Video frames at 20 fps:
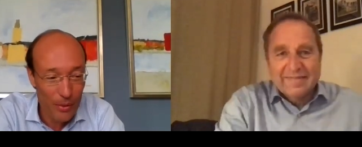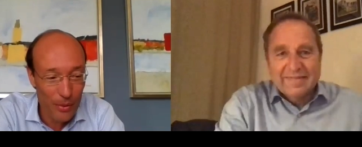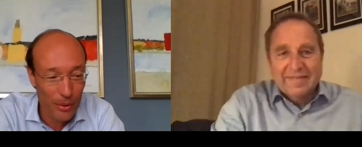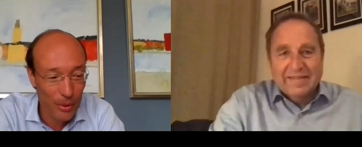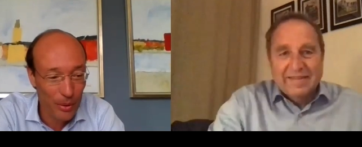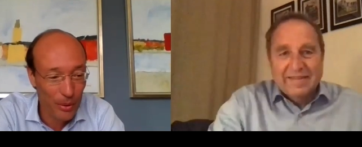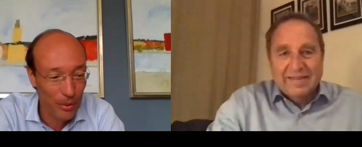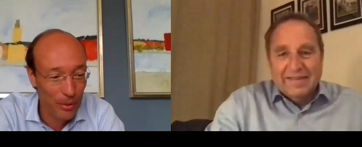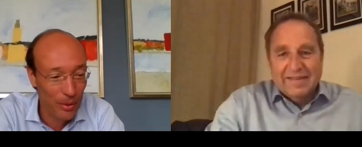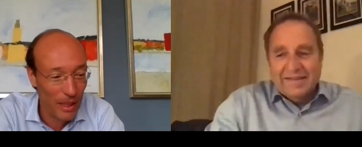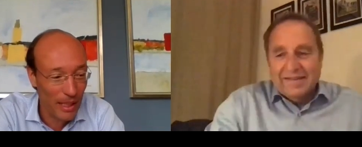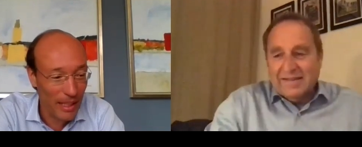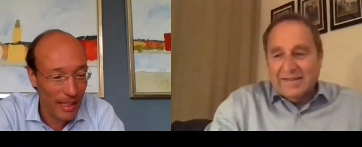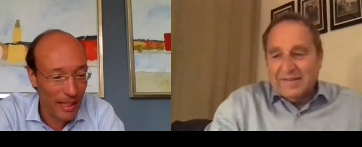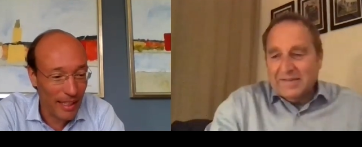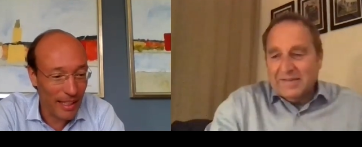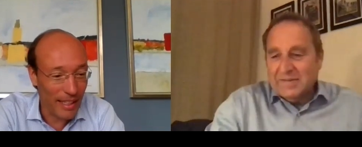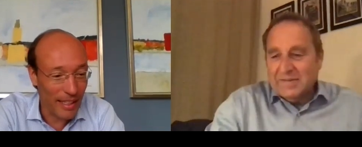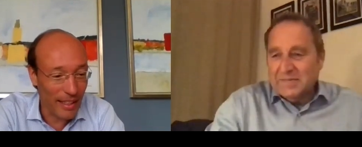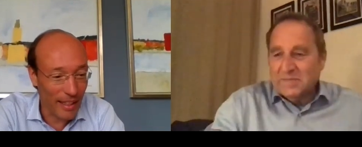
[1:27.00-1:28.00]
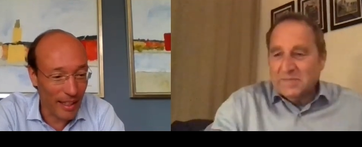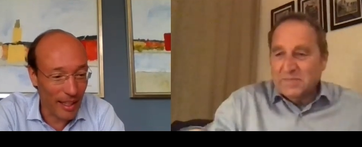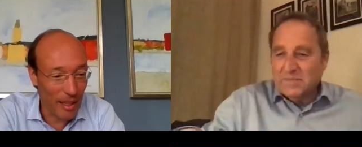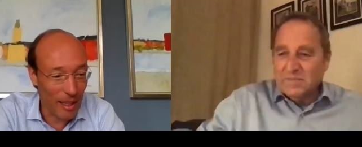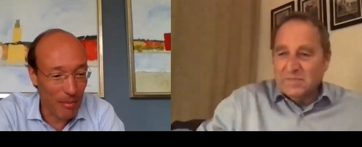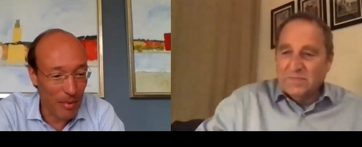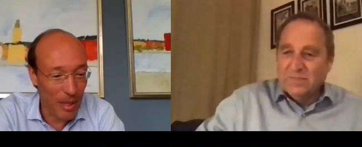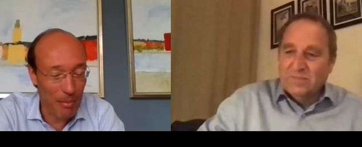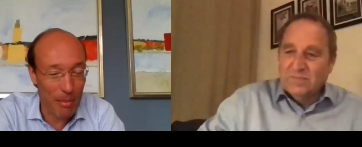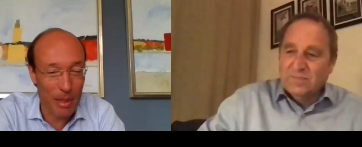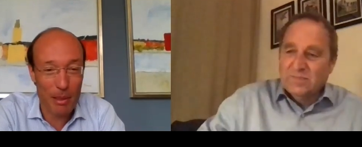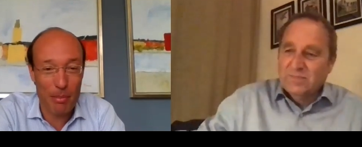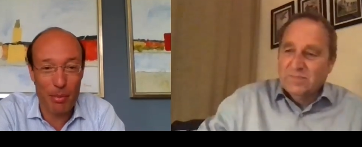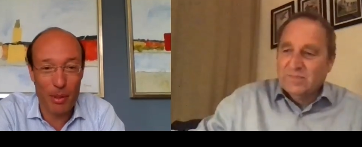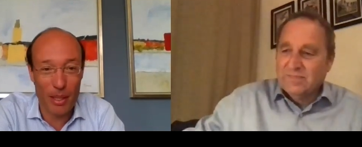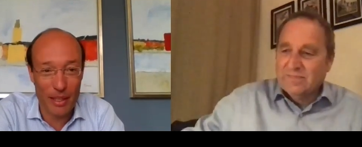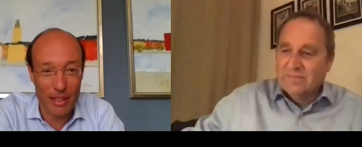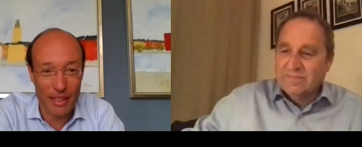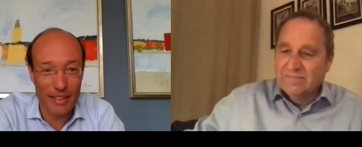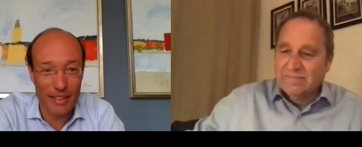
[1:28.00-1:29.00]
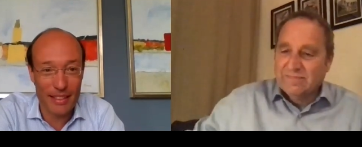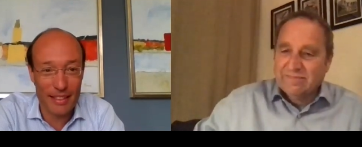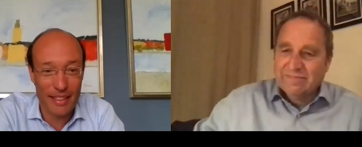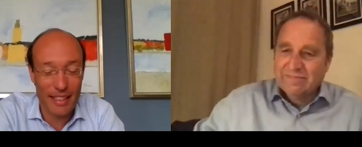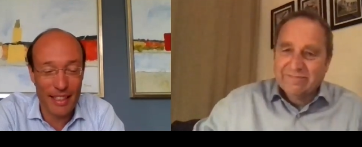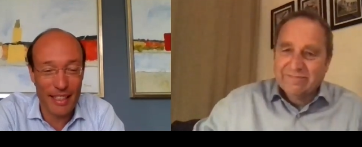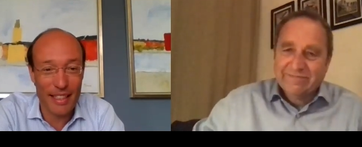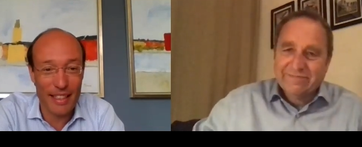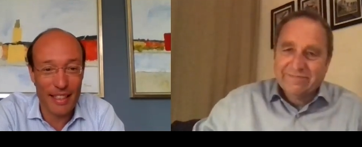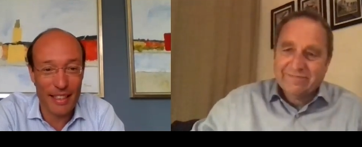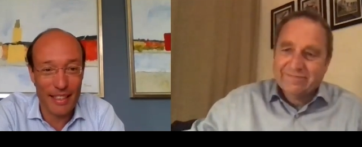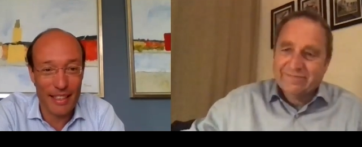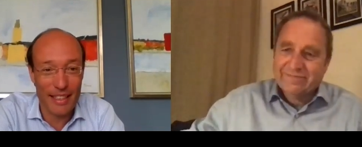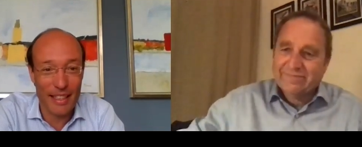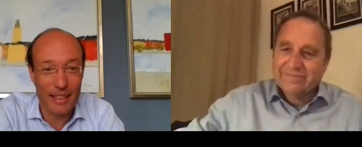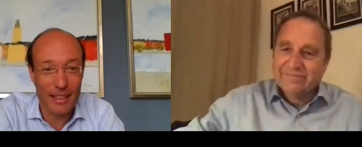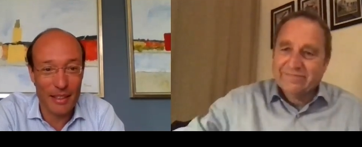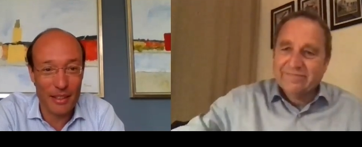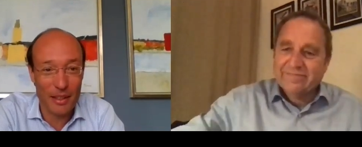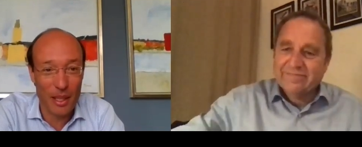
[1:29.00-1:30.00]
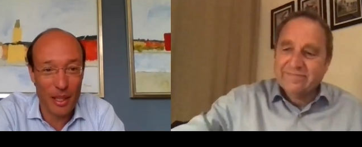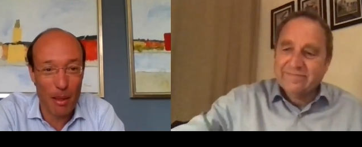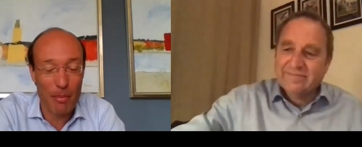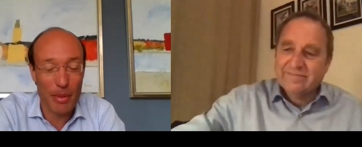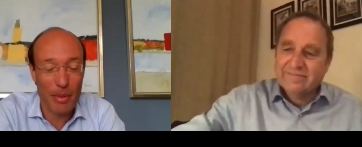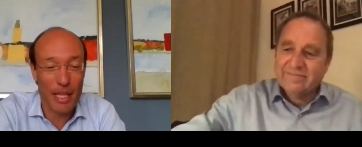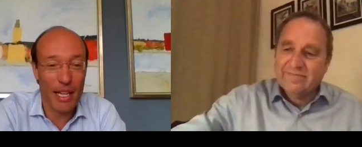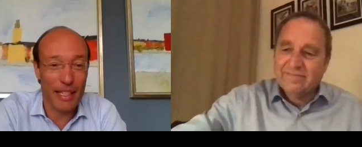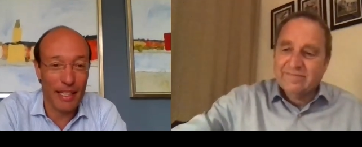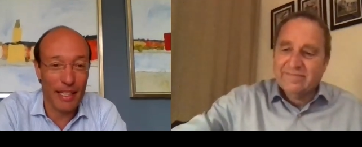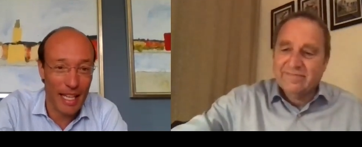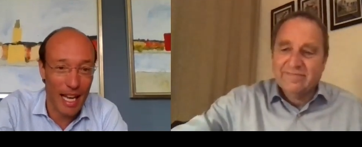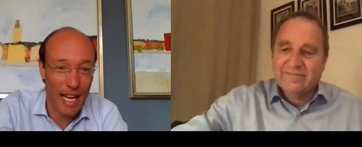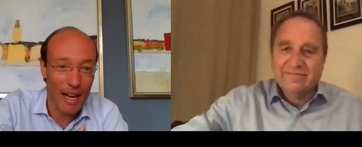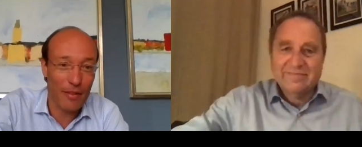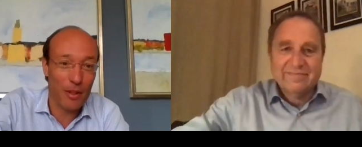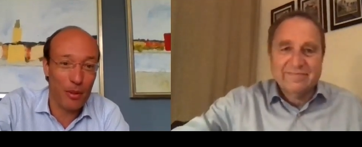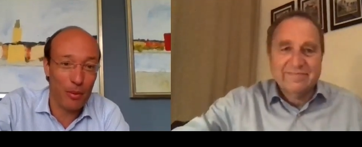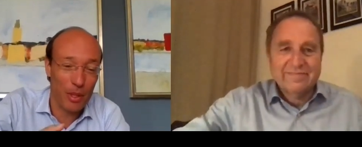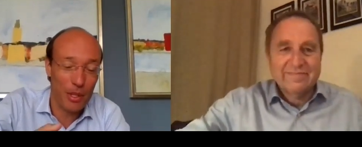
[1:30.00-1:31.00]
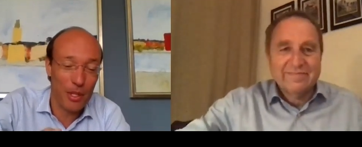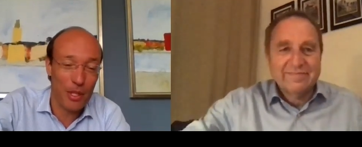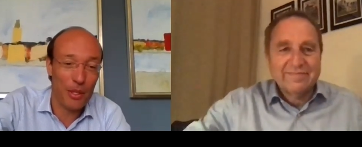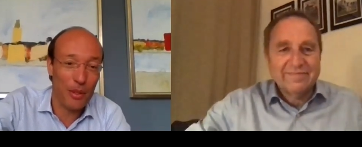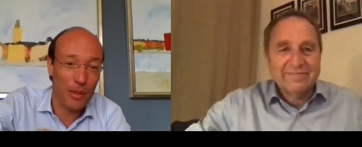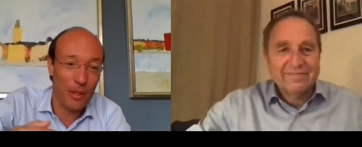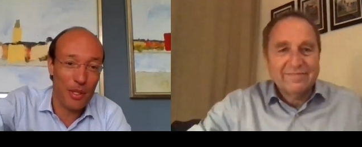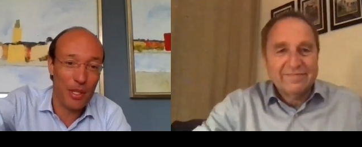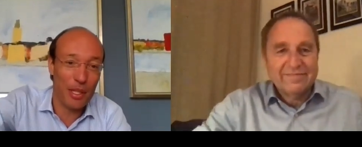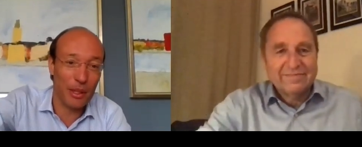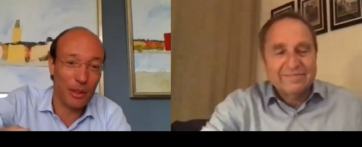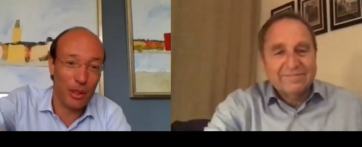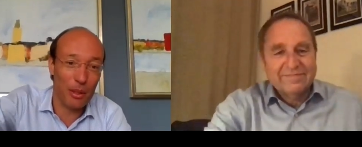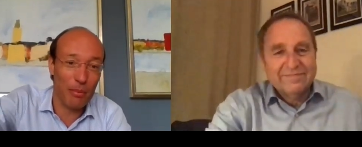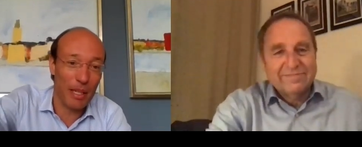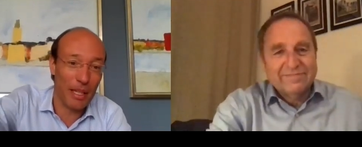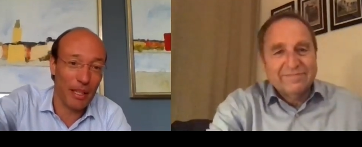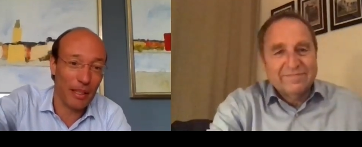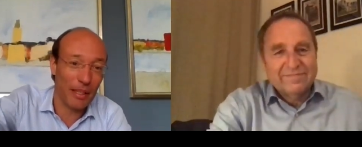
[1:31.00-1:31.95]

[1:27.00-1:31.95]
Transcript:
Speaker 1: through um, a big party in, in Colombia and afterwards in all the Central